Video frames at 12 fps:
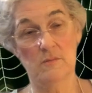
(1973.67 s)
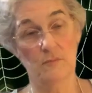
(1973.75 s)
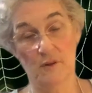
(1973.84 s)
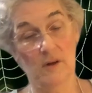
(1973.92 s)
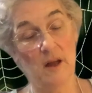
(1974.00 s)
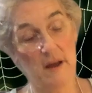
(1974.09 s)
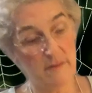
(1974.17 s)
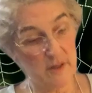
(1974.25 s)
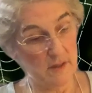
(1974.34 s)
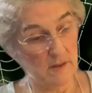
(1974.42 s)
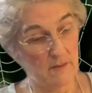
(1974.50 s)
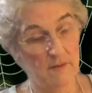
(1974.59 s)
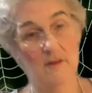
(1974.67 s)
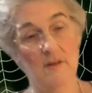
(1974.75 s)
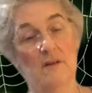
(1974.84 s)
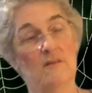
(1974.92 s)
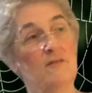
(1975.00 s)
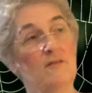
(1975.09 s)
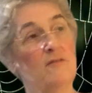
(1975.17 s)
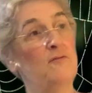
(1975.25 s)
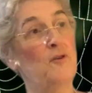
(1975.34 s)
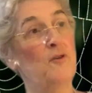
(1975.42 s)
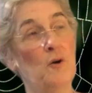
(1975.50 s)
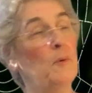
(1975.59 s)
We don't have any
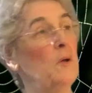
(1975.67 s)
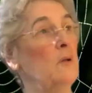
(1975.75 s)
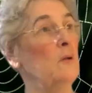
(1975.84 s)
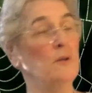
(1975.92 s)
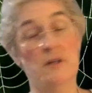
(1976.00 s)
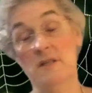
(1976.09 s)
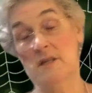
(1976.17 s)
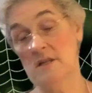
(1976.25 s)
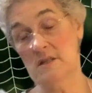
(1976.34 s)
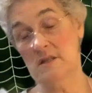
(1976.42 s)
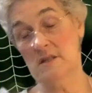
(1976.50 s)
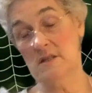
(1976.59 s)
formal organization